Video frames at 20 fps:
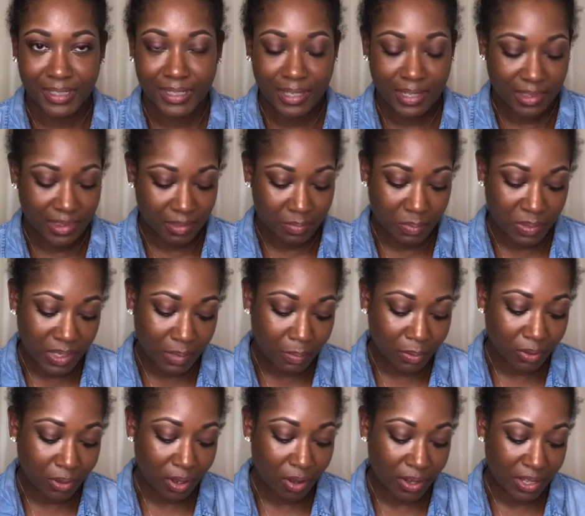The
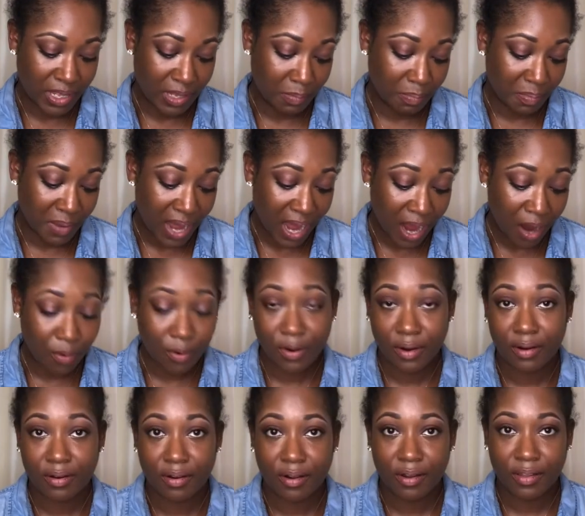people in power
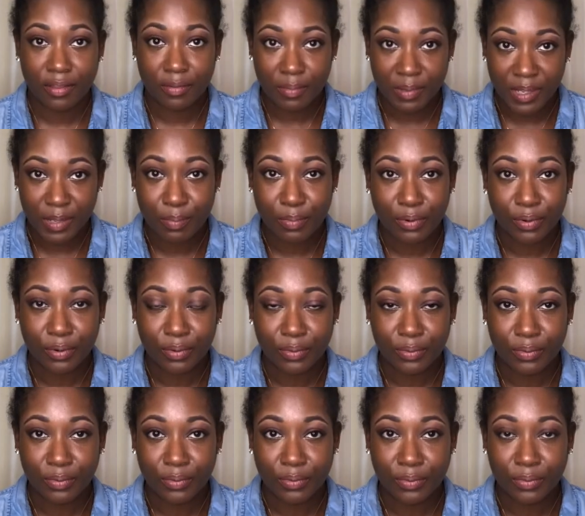are the people
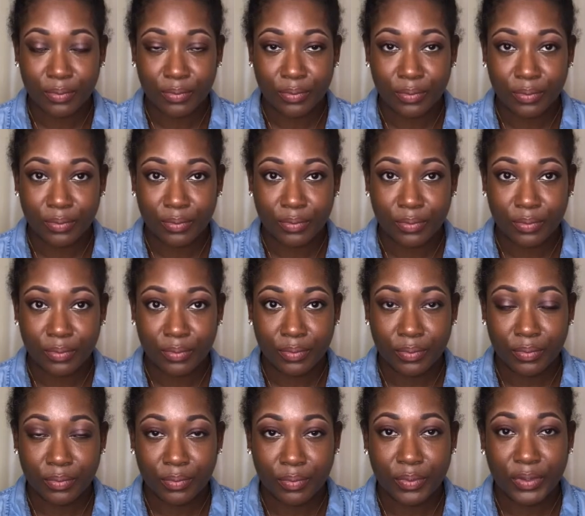
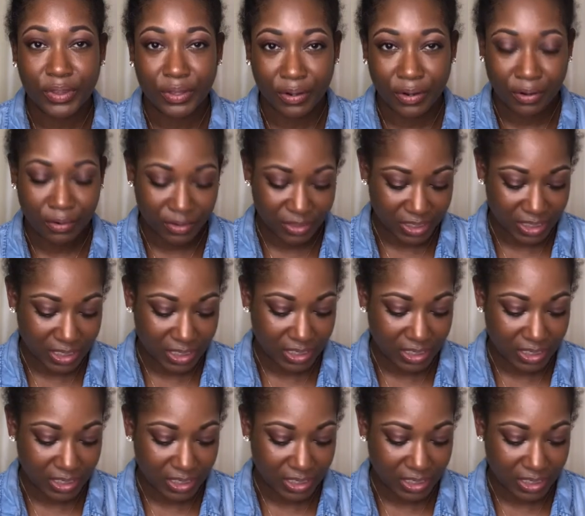with currency.